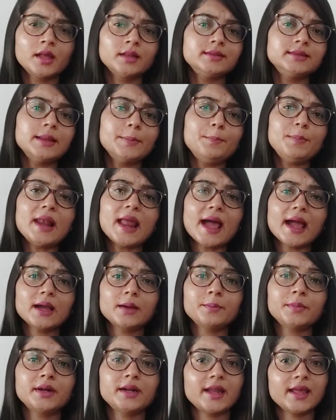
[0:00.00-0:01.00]
The
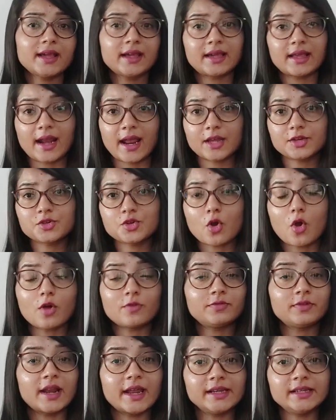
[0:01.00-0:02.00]
Black Monday crash
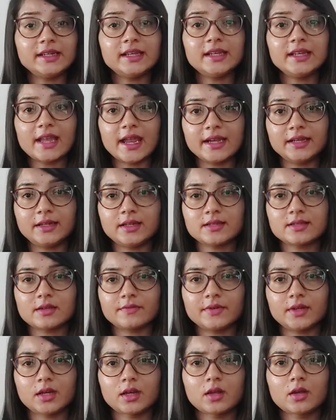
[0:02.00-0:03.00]
of 1987,